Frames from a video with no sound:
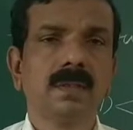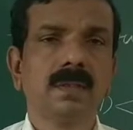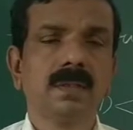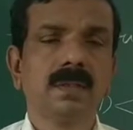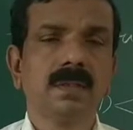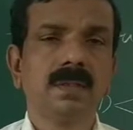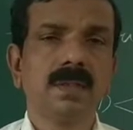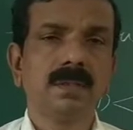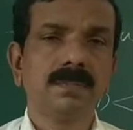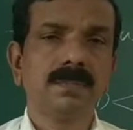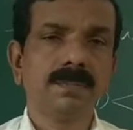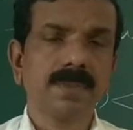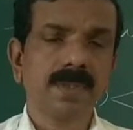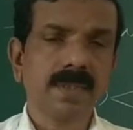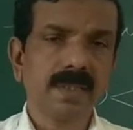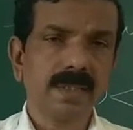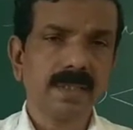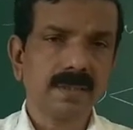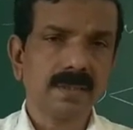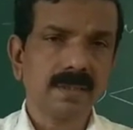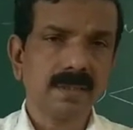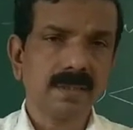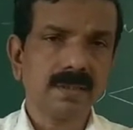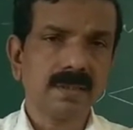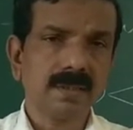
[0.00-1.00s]
the
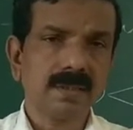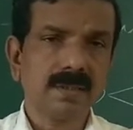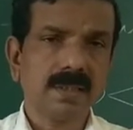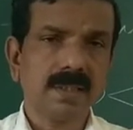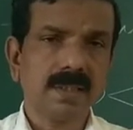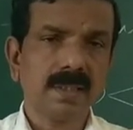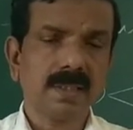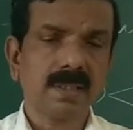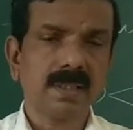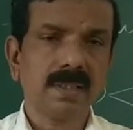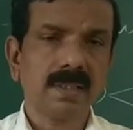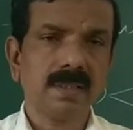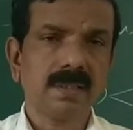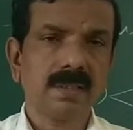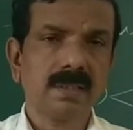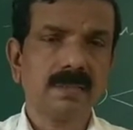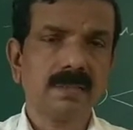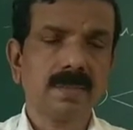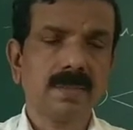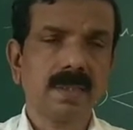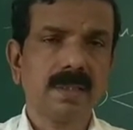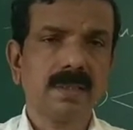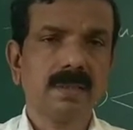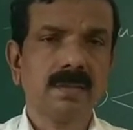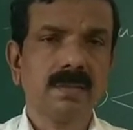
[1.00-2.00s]
predictions generated
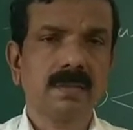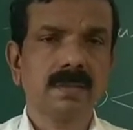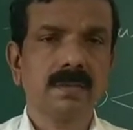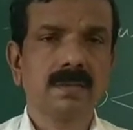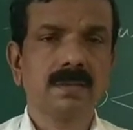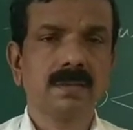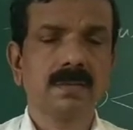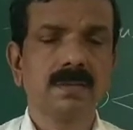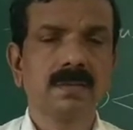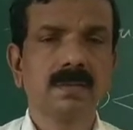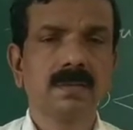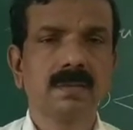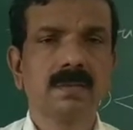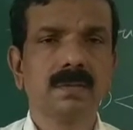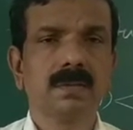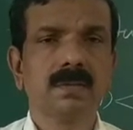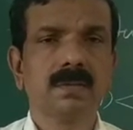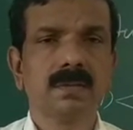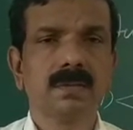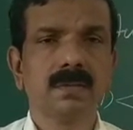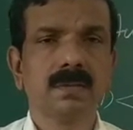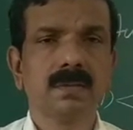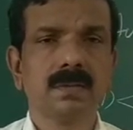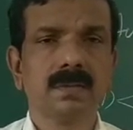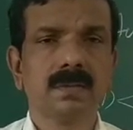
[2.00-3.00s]
by
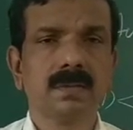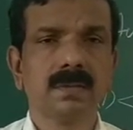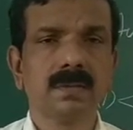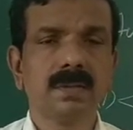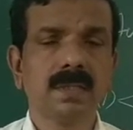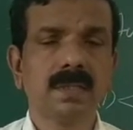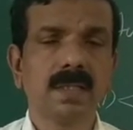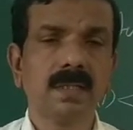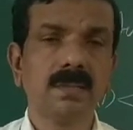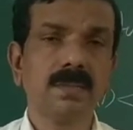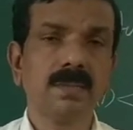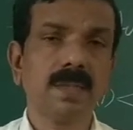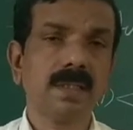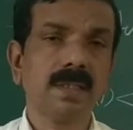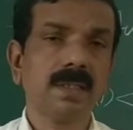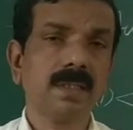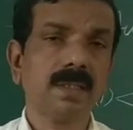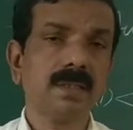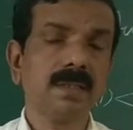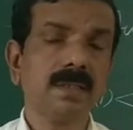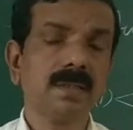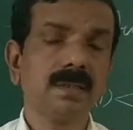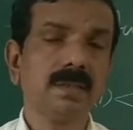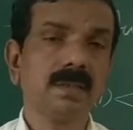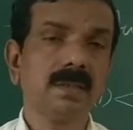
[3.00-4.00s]

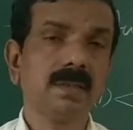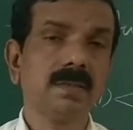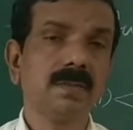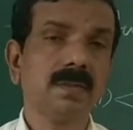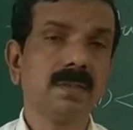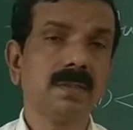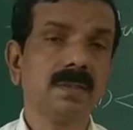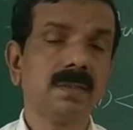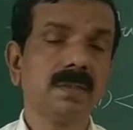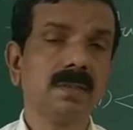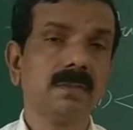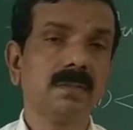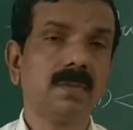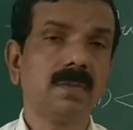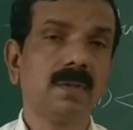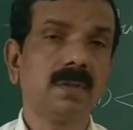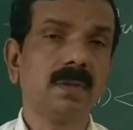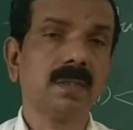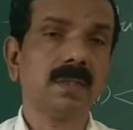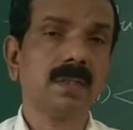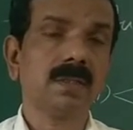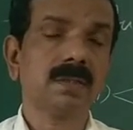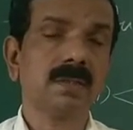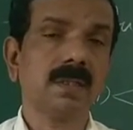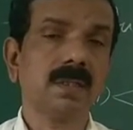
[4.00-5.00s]
simultaneous equation
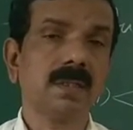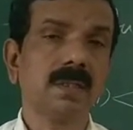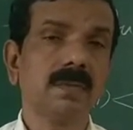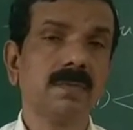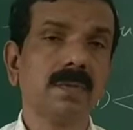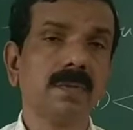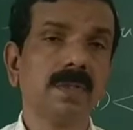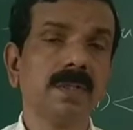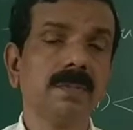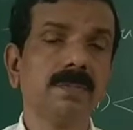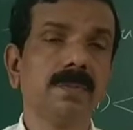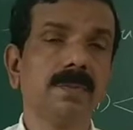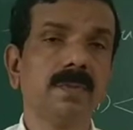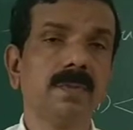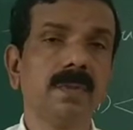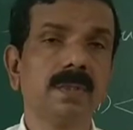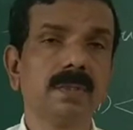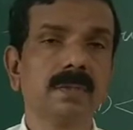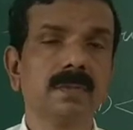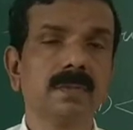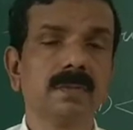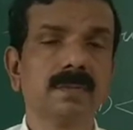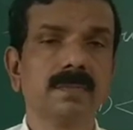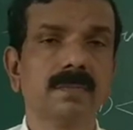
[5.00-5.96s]
models are very poor.